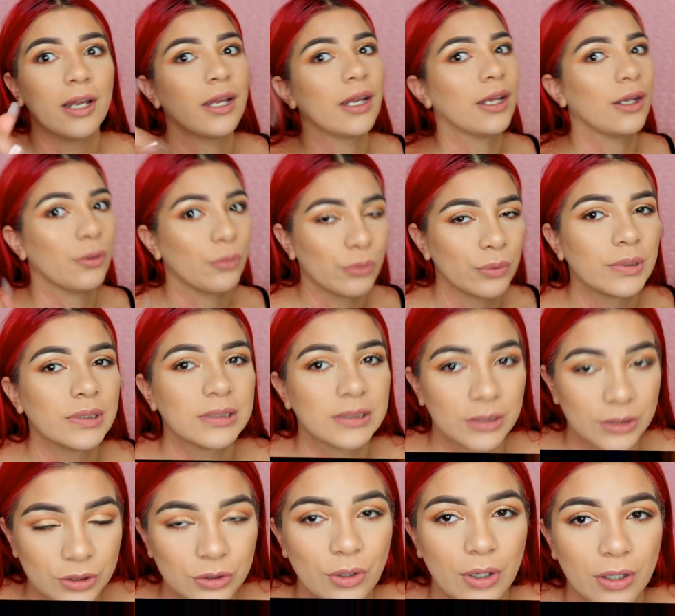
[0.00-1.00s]
It was
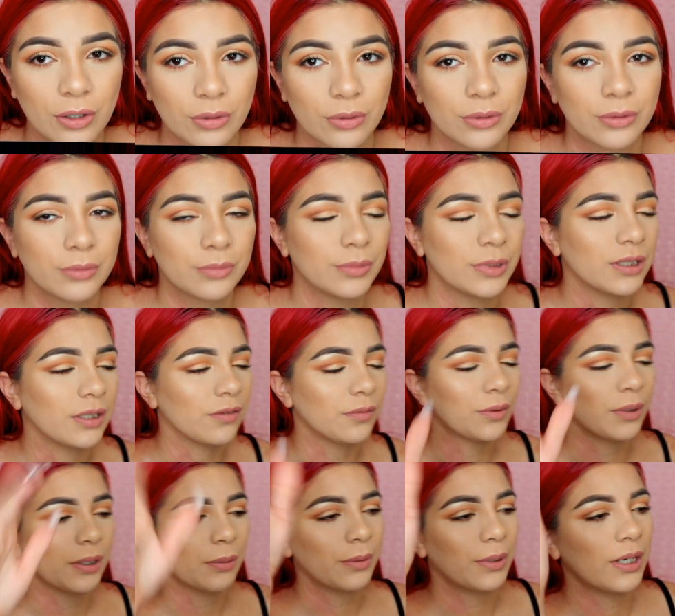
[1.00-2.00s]
a struggle, believe
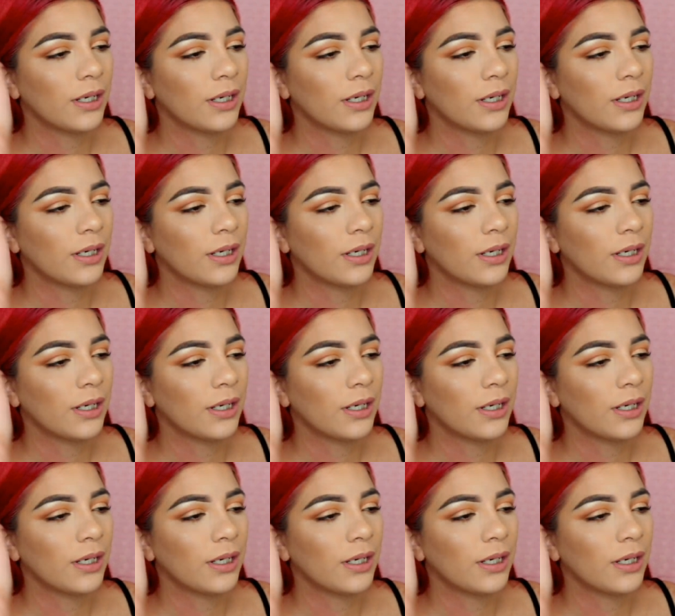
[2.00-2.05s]
me. But